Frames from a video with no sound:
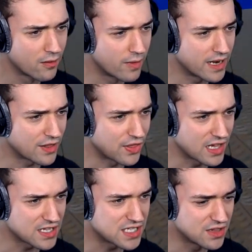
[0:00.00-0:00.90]
Wait, I think
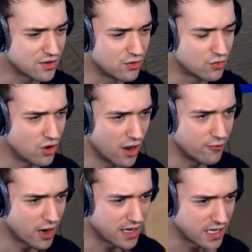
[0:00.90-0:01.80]
I see the new gun
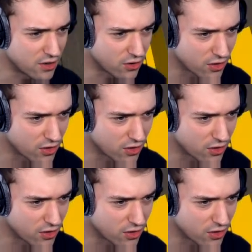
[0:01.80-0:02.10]
right here.